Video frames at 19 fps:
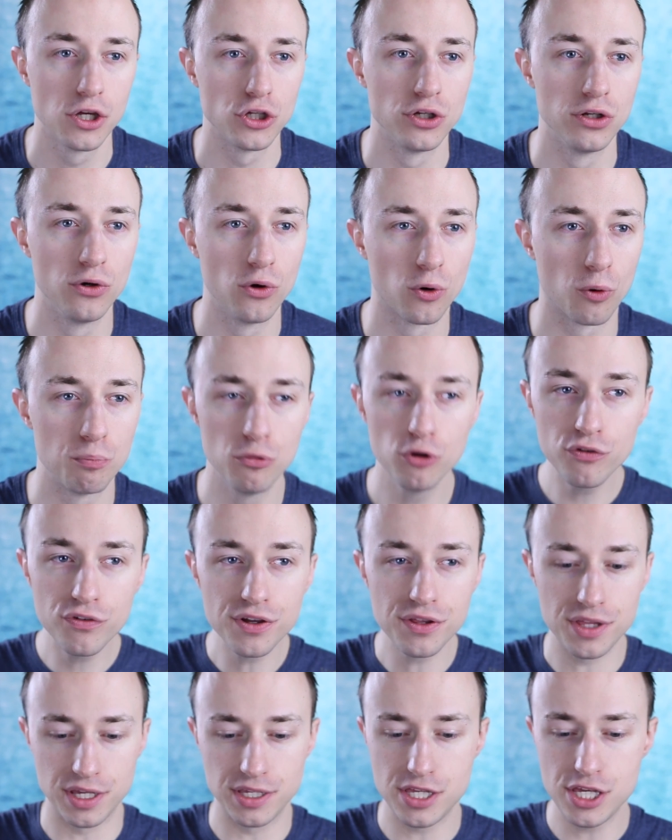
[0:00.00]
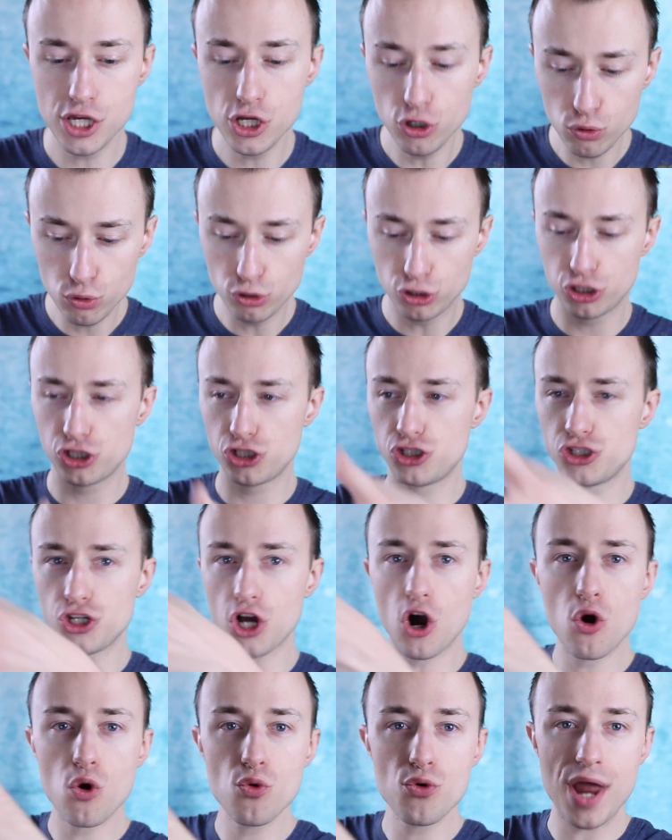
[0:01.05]
You're moving these huge
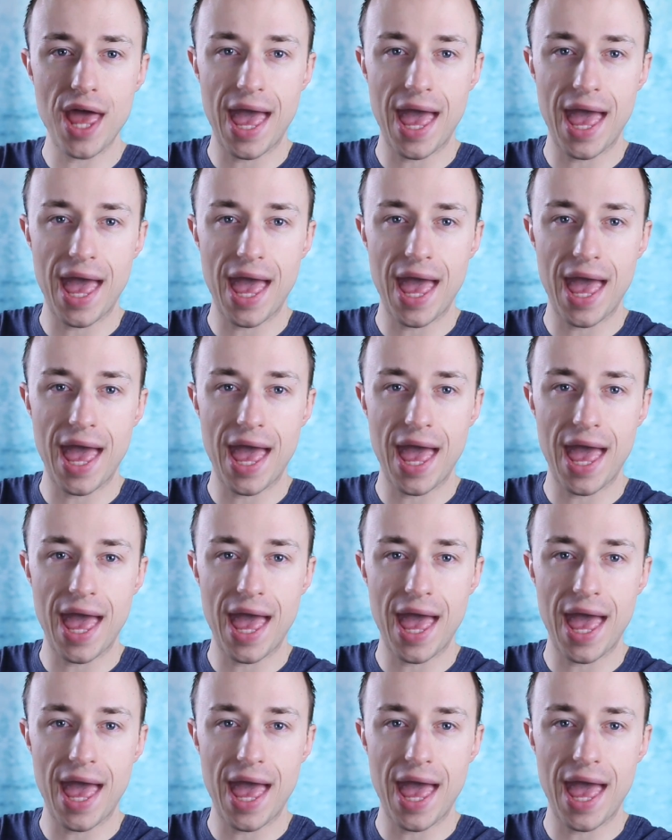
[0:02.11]
stone